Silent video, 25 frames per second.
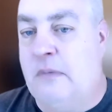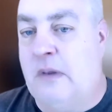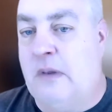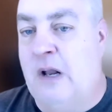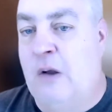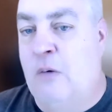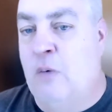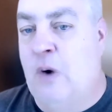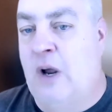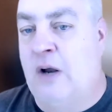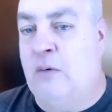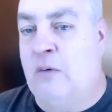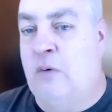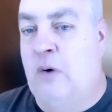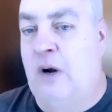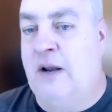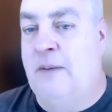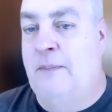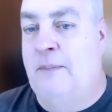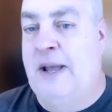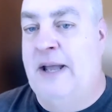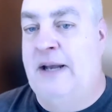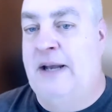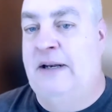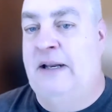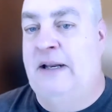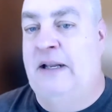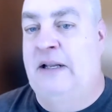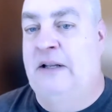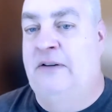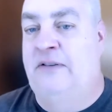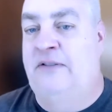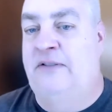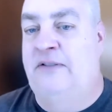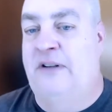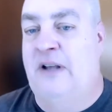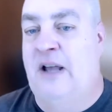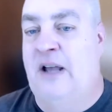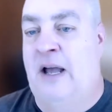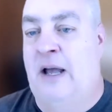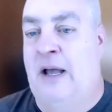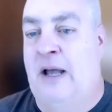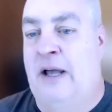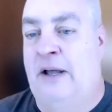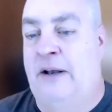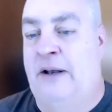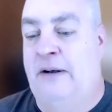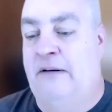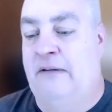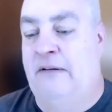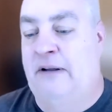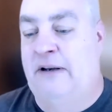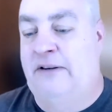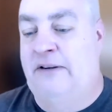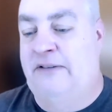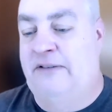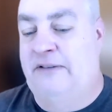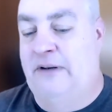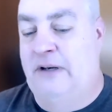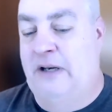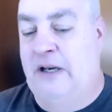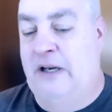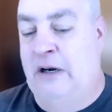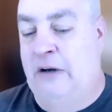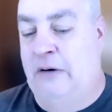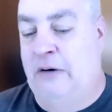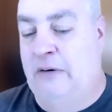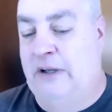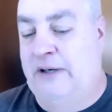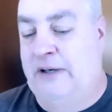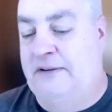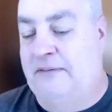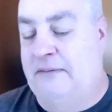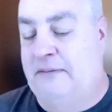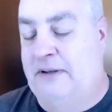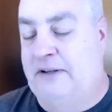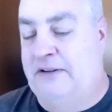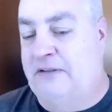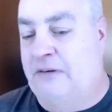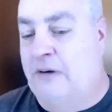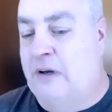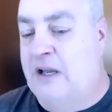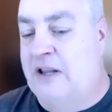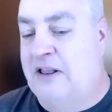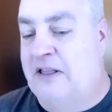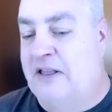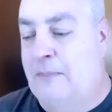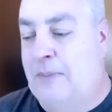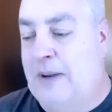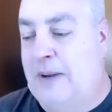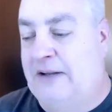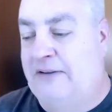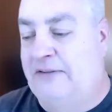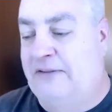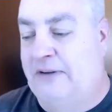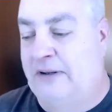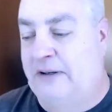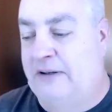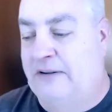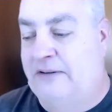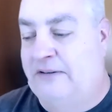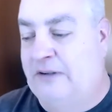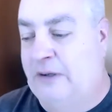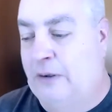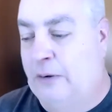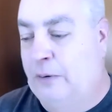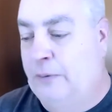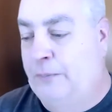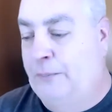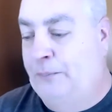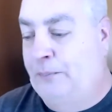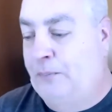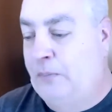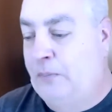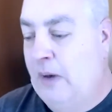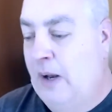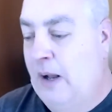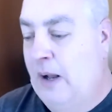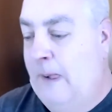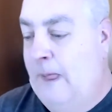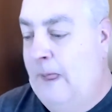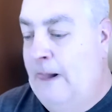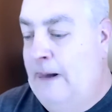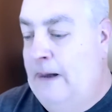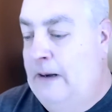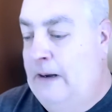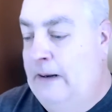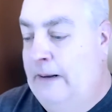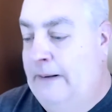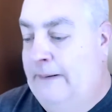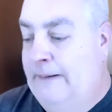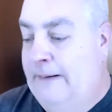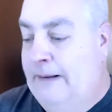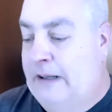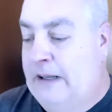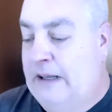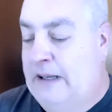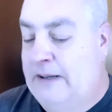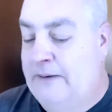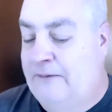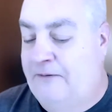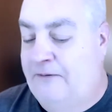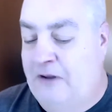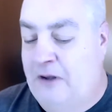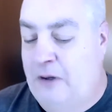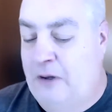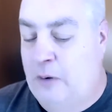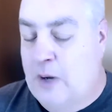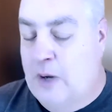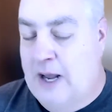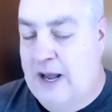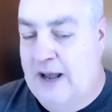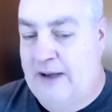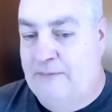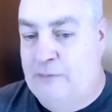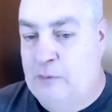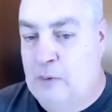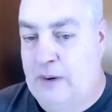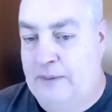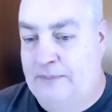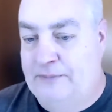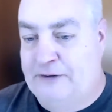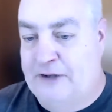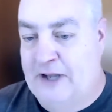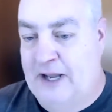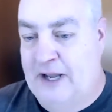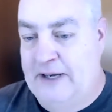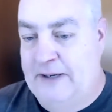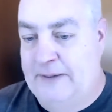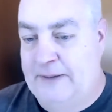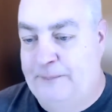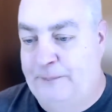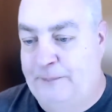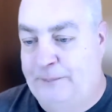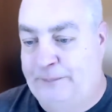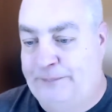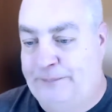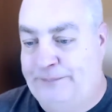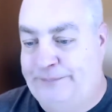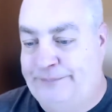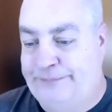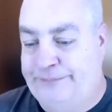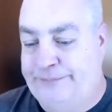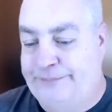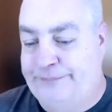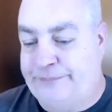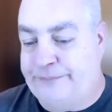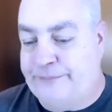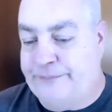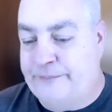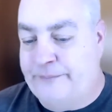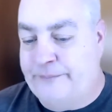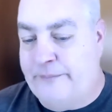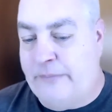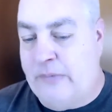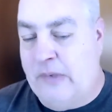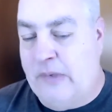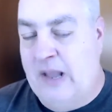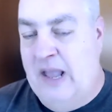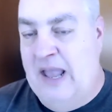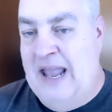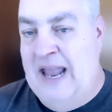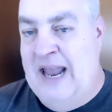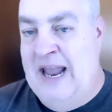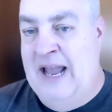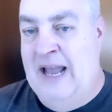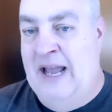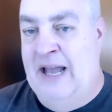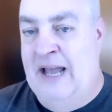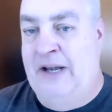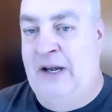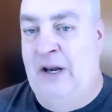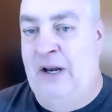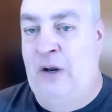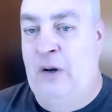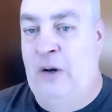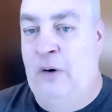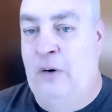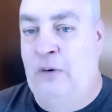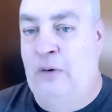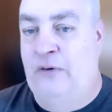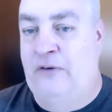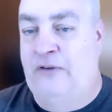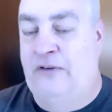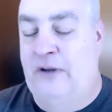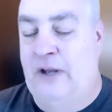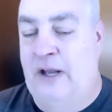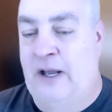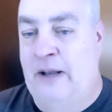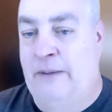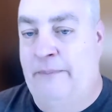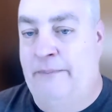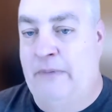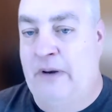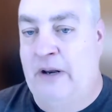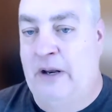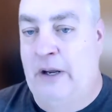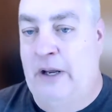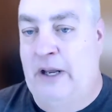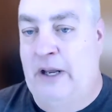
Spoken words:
what I recommend is let's look at the basics. So if you have a website and you use and